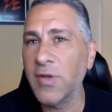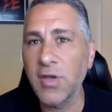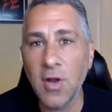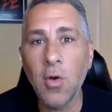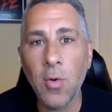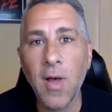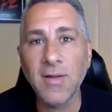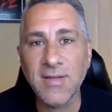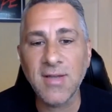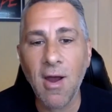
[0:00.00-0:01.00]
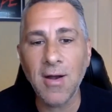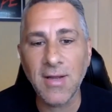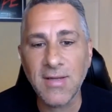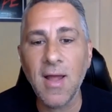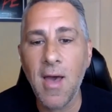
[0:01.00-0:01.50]
But you know who else it's
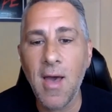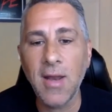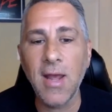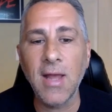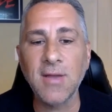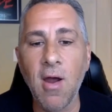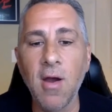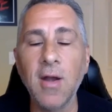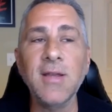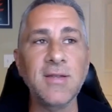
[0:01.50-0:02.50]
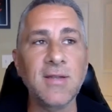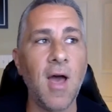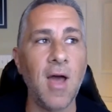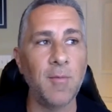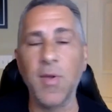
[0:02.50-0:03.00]
hardest on? It's hardest
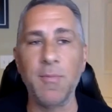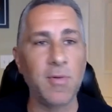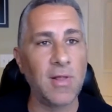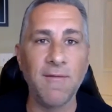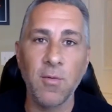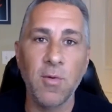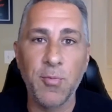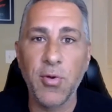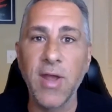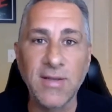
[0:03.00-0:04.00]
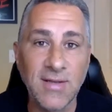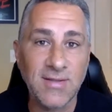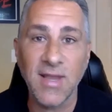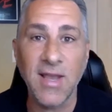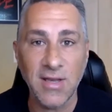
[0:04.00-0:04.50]
on people living with
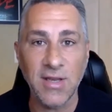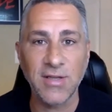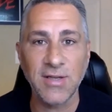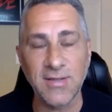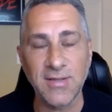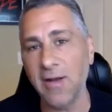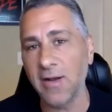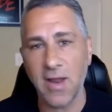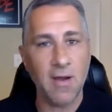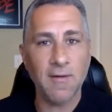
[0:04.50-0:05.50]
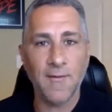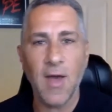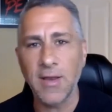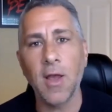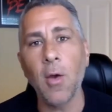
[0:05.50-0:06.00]
pre-existing conditions that are
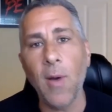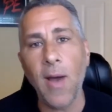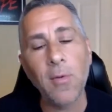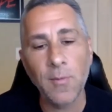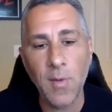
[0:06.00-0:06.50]
terrified to go out.